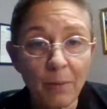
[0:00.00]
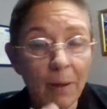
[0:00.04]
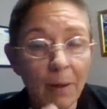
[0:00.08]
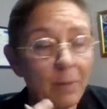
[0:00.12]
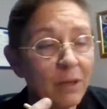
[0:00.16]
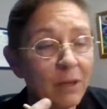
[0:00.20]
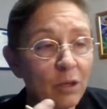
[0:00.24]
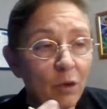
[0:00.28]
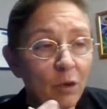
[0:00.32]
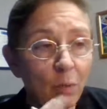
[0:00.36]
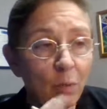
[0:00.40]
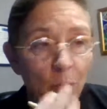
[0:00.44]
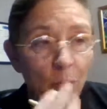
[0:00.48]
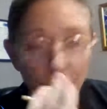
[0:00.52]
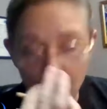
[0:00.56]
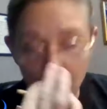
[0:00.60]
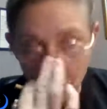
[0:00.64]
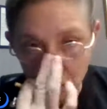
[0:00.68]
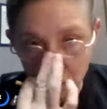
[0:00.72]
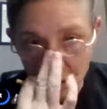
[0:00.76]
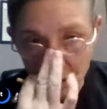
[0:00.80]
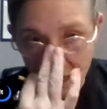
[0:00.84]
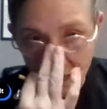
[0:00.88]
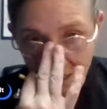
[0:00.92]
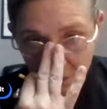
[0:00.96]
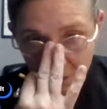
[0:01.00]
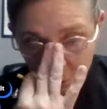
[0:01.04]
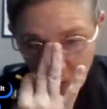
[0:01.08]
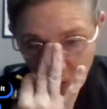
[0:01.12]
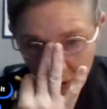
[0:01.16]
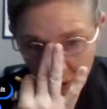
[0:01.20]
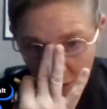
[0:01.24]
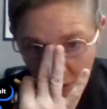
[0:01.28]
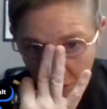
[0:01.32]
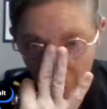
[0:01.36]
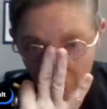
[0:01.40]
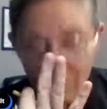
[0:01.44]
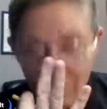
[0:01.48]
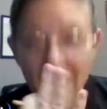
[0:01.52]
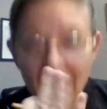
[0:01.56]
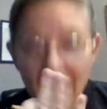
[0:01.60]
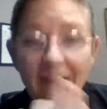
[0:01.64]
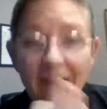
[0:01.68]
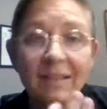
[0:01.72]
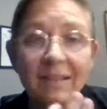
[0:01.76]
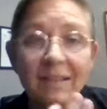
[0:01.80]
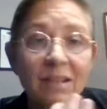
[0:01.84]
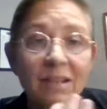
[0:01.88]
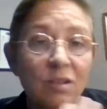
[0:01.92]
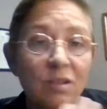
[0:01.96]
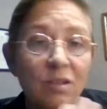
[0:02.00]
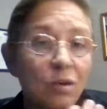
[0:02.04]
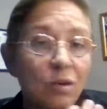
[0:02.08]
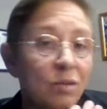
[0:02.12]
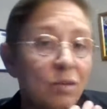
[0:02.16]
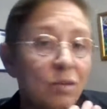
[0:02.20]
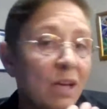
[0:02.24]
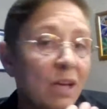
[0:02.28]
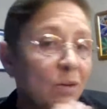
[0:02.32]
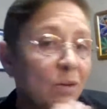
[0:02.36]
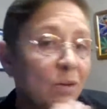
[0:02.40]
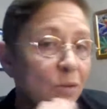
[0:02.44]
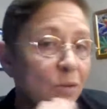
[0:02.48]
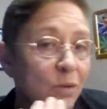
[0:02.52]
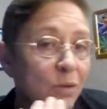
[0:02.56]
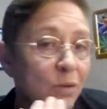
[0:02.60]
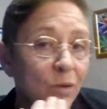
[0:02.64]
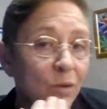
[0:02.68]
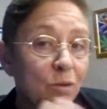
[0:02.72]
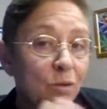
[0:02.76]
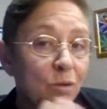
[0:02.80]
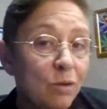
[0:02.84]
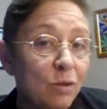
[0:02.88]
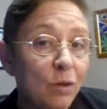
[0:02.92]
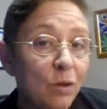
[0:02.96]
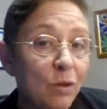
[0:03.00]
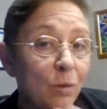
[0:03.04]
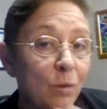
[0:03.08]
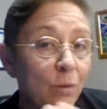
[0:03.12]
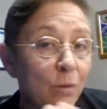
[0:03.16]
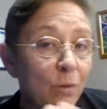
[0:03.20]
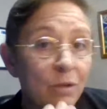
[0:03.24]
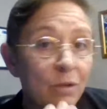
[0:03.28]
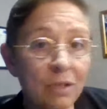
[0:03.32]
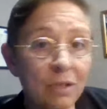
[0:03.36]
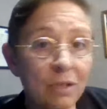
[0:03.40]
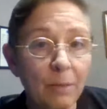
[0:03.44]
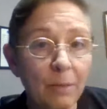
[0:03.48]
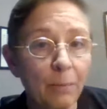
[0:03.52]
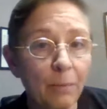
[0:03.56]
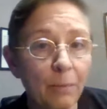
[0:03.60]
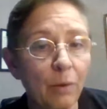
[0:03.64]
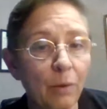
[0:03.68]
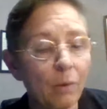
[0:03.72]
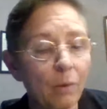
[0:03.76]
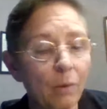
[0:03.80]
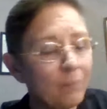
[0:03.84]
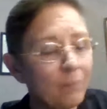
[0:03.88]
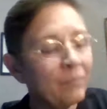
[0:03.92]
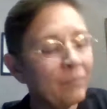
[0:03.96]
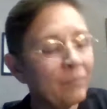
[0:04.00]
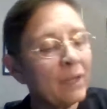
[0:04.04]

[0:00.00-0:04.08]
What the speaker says: I mean, your test results, access to your test results, super simple.